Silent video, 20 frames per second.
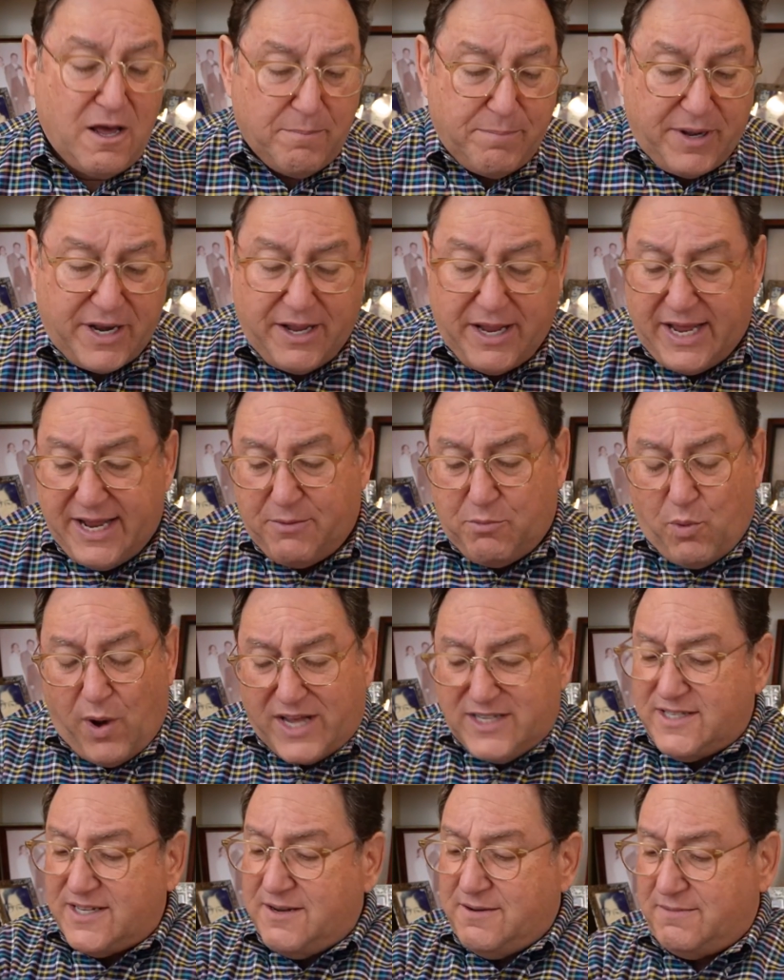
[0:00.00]
But it
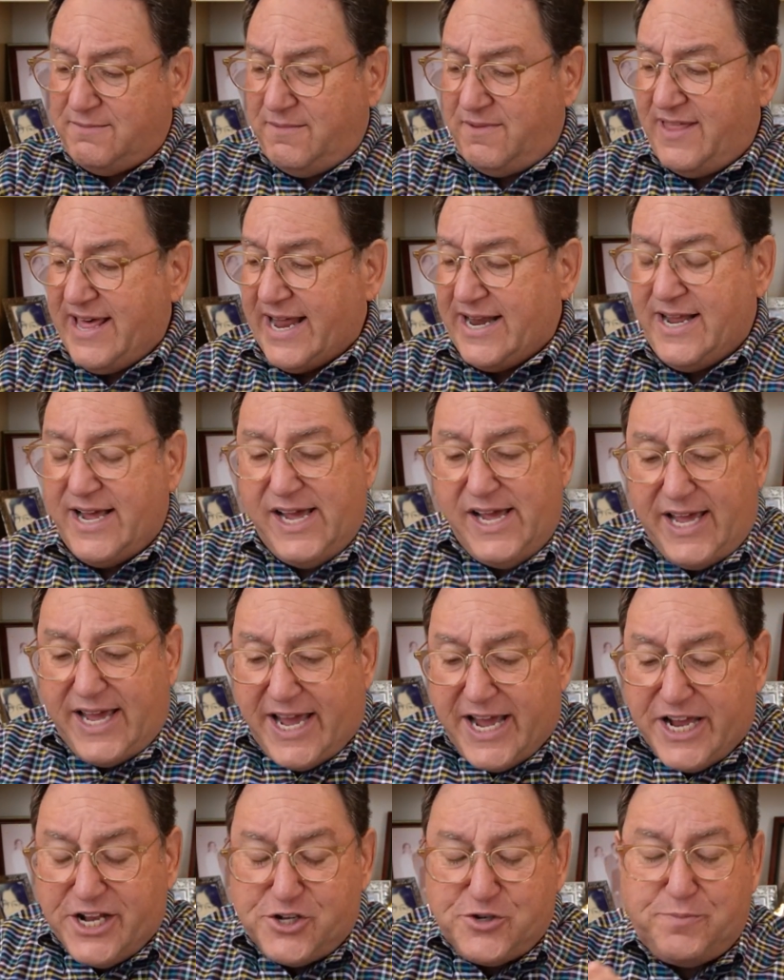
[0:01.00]
wasn't that
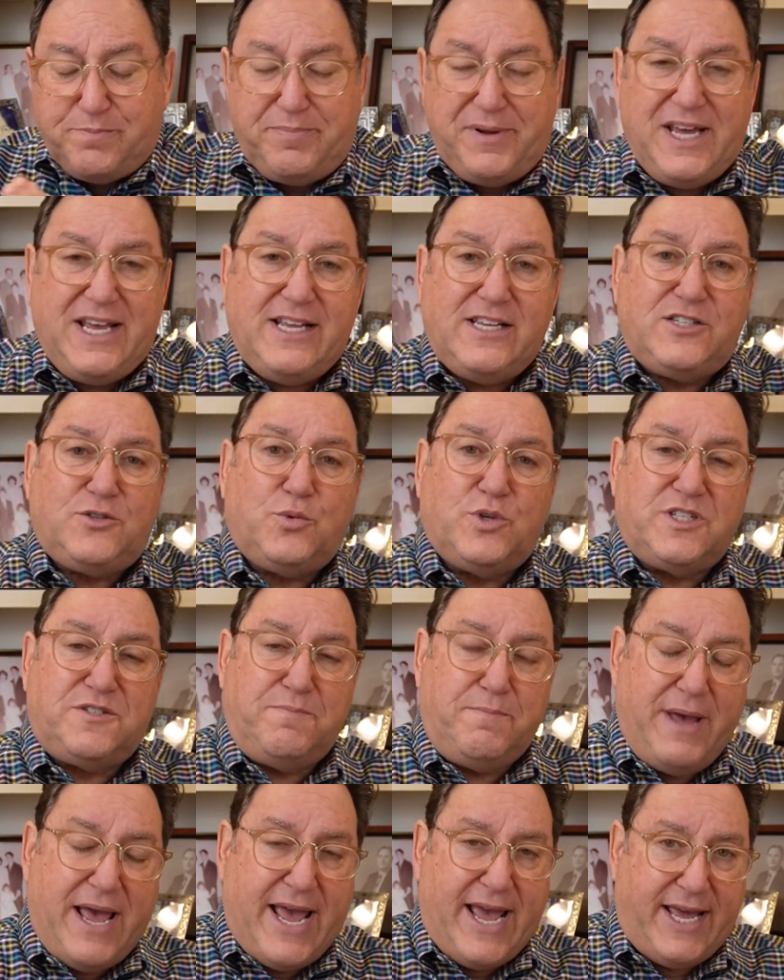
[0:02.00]
each piece was
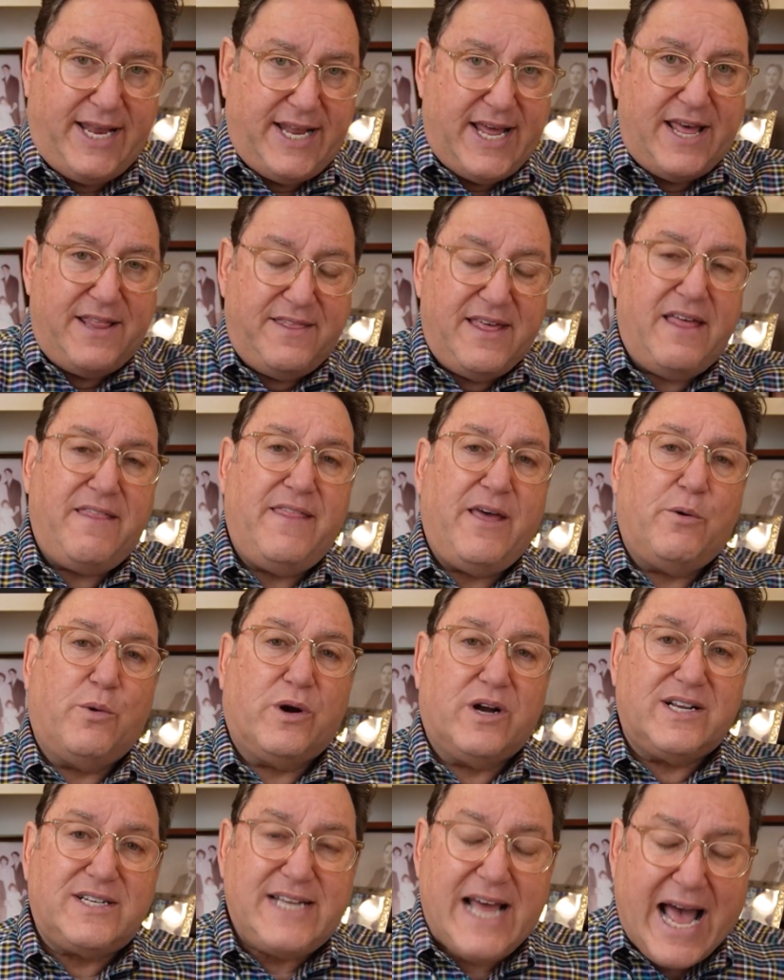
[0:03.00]
made and then they
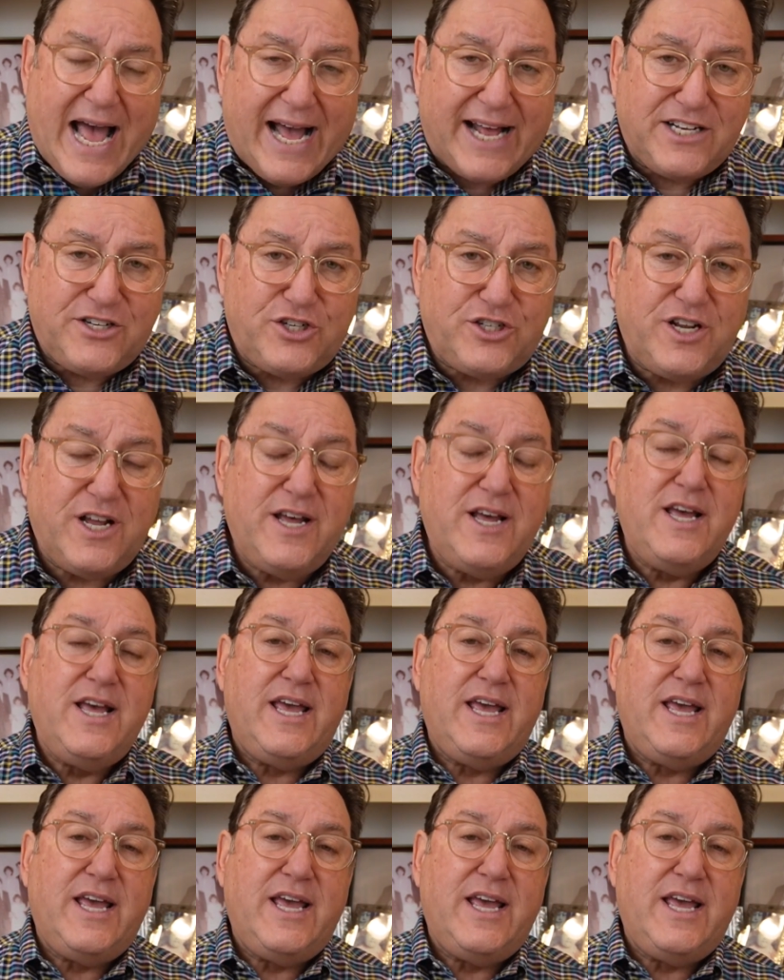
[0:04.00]
were attached.